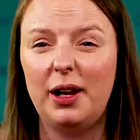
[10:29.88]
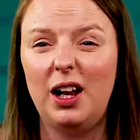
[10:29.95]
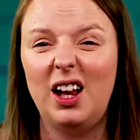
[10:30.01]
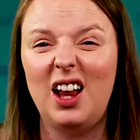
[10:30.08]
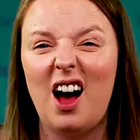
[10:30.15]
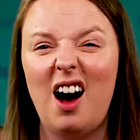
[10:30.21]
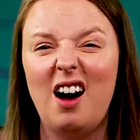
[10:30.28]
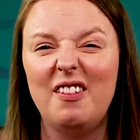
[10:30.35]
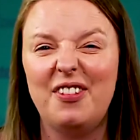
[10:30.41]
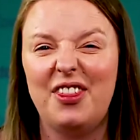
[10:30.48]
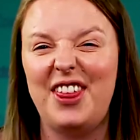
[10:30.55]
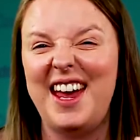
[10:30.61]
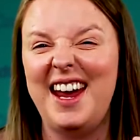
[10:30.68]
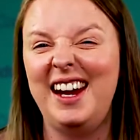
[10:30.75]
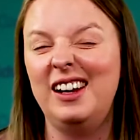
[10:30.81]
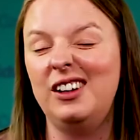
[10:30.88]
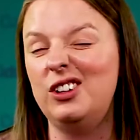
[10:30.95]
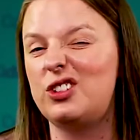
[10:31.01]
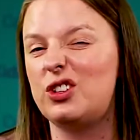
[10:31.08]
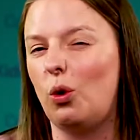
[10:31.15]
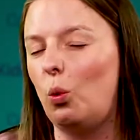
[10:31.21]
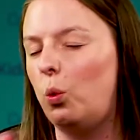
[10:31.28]
of
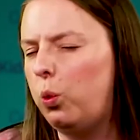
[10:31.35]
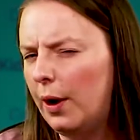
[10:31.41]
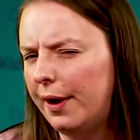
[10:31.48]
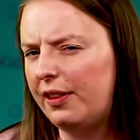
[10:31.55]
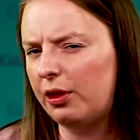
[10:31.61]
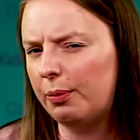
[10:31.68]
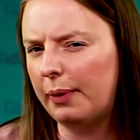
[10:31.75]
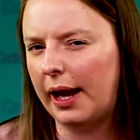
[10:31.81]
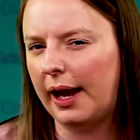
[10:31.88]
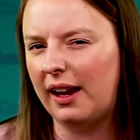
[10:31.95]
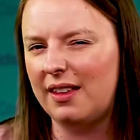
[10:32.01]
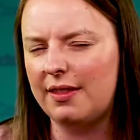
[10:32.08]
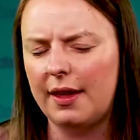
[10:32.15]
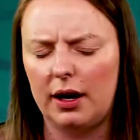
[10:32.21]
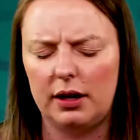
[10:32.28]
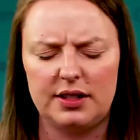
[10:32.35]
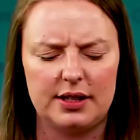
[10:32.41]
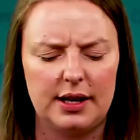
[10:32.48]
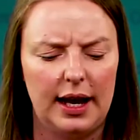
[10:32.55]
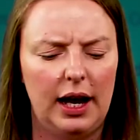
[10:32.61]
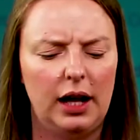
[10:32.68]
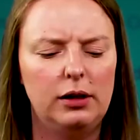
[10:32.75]
things with me that
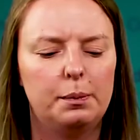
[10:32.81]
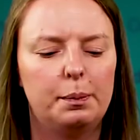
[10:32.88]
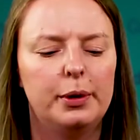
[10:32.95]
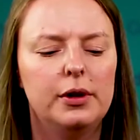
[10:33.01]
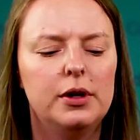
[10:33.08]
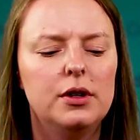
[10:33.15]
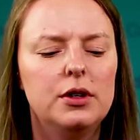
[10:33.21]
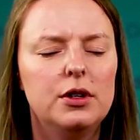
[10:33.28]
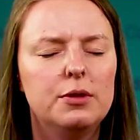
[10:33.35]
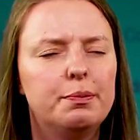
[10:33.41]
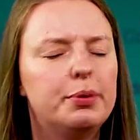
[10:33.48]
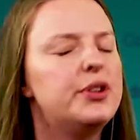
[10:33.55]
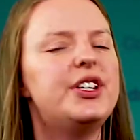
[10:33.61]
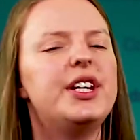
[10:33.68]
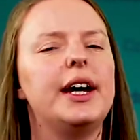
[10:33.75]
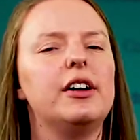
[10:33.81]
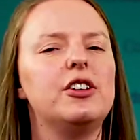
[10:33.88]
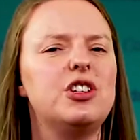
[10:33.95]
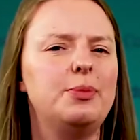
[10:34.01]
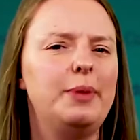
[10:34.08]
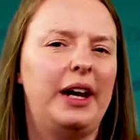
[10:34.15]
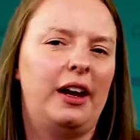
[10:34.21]
help
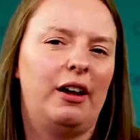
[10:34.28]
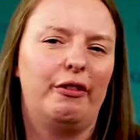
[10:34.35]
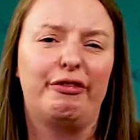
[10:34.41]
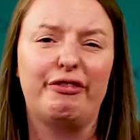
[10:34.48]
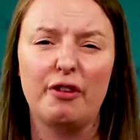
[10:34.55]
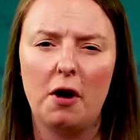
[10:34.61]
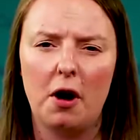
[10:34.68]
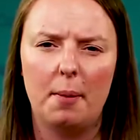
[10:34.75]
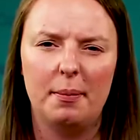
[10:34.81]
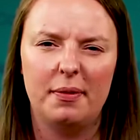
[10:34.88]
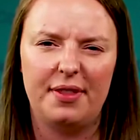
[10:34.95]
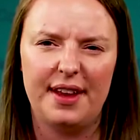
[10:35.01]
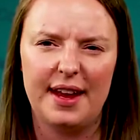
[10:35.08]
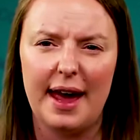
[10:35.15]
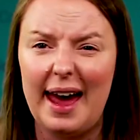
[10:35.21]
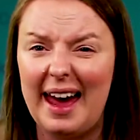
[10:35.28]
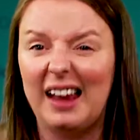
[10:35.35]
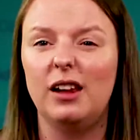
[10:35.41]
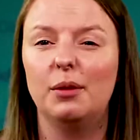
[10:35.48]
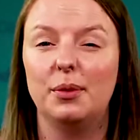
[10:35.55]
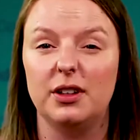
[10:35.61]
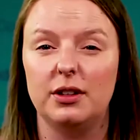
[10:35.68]
protect me from the
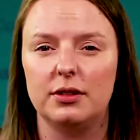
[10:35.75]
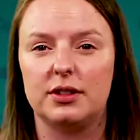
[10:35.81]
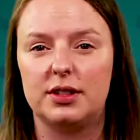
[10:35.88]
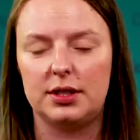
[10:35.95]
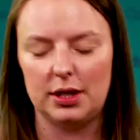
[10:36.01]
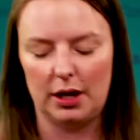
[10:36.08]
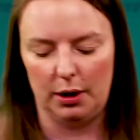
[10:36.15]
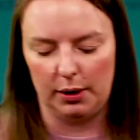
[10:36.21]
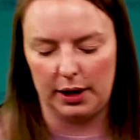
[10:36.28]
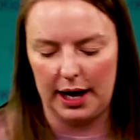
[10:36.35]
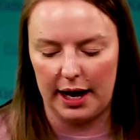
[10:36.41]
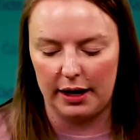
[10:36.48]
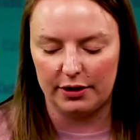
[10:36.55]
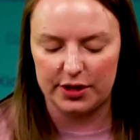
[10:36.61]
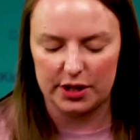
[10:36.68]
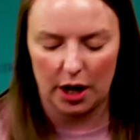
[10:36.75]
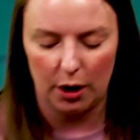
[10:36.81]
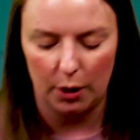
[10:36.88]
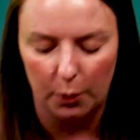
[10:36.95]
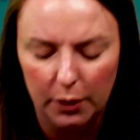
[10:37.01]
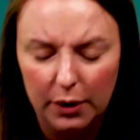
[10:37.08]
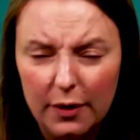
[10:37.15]
elements, okay?
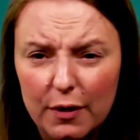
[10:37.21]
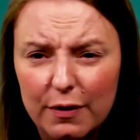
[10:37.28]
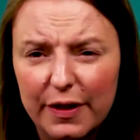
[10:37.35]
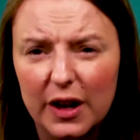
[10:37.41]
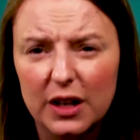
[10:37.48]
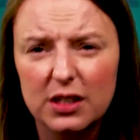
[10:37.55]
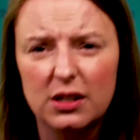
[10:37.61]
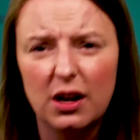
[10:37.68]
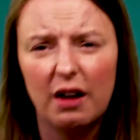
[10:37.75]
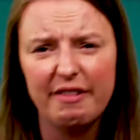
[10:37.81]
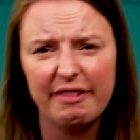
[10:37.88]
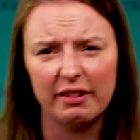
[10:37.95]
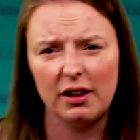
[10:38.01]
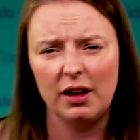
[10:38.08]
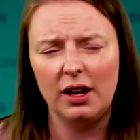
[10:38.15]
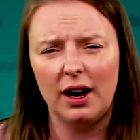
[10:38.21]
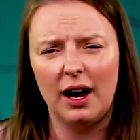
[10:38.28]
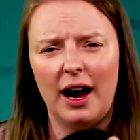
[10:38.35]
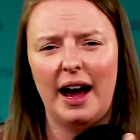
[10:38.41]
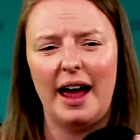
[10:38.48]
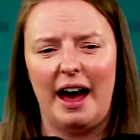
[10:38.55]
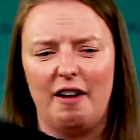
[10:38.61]
So, first off,
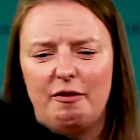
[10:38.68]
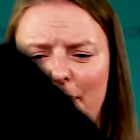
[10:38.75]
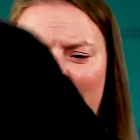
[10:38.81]
I have